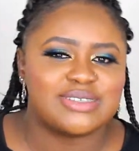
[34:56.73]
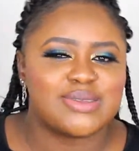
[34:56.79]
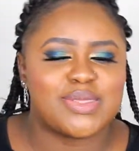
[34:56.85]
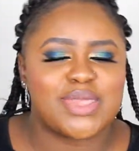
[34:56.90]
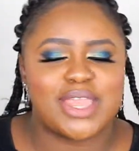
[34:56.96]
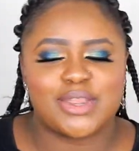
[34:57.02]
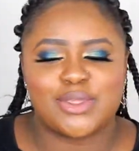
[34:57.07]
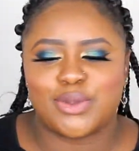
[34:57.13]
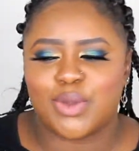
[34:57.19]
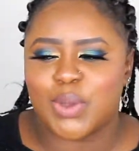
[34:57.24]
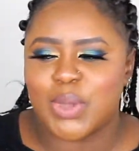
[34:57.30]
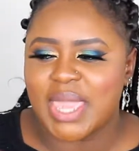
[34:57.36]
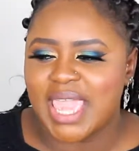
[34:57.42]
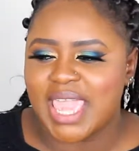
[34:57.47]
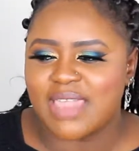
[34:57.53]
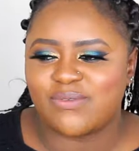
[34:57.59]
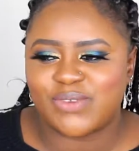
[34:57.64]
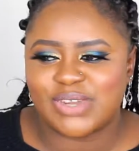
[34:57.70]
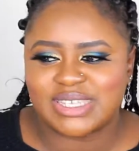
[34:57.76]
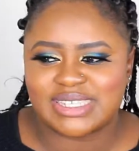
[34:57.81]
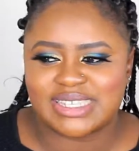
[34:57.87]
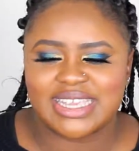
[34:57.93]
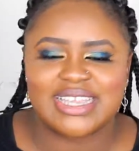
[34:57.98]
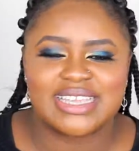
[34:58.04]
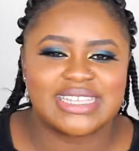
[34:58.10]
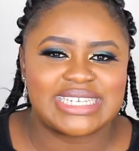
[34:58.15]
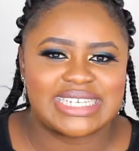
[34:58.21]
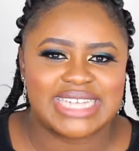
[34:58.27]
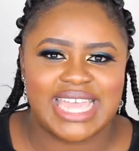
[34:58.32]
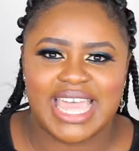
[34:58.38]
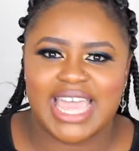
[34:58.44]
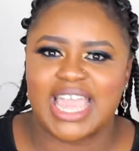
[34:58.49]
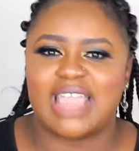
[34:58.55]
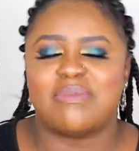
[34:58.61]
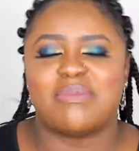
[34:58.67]
so that you know every single
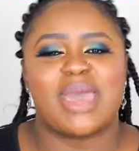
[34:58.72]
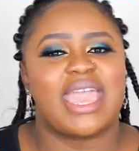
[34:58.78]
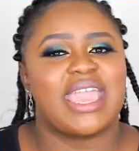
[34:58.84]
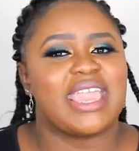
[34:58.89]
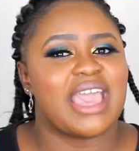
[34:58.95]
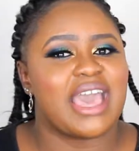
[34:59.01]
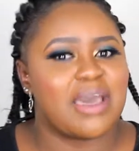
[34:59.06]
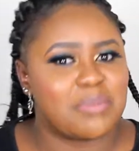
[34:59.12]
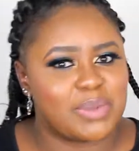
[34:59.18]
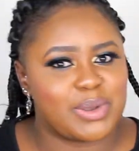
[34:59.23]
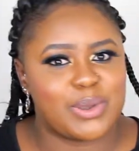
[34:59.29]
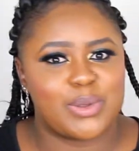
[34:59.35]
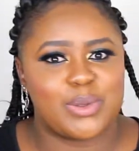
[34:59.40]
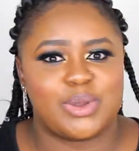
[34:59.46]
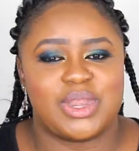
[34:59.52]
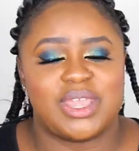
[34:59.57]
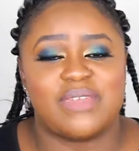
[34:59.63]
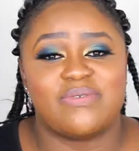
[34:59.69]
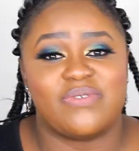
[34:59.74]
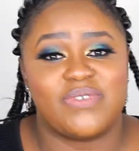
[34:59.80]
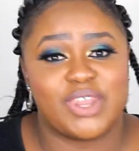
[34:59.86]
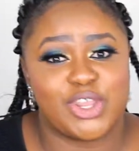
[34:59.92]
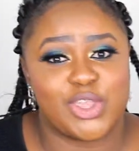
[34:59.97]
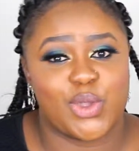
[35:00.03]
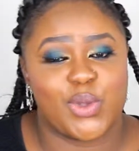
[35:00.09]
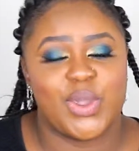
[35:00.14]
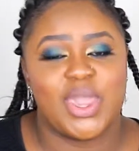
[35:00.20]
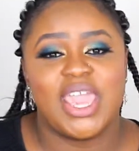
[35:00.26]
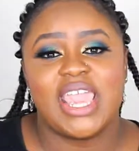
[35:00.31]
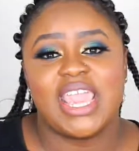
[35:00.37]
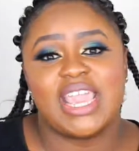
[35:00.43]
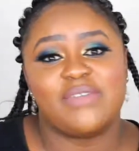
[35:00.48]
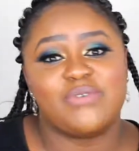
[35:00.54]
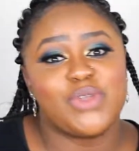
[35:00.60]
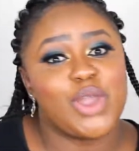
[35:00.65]
time I upload a video.
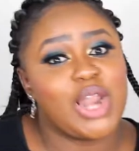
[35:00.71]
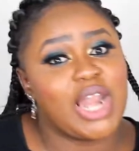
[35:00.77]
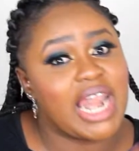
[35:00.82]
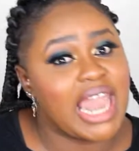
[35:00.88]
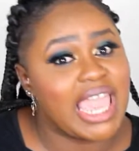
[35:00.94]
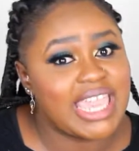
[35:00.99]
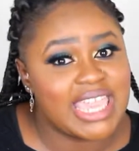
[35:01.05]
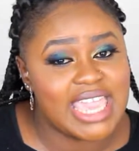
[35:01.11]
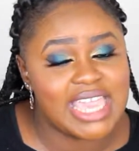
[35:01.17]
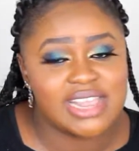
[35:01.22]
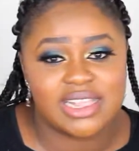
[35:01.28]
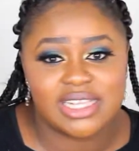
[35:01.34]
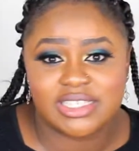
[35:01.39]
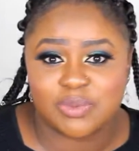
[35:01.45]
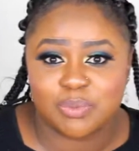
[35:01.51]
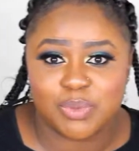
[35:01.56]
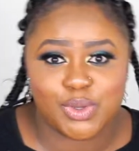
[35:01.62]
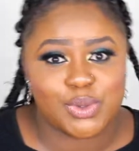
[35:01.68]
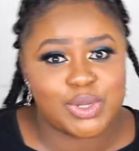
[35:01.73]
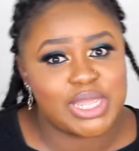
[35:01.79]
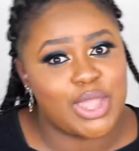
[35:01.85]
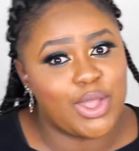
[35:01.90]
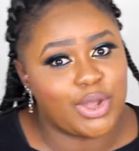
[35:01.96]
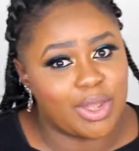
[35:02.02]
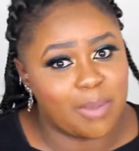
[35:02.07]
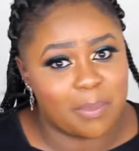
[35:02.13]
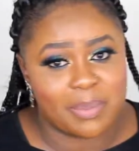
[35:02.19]
If you are liking this beauty on a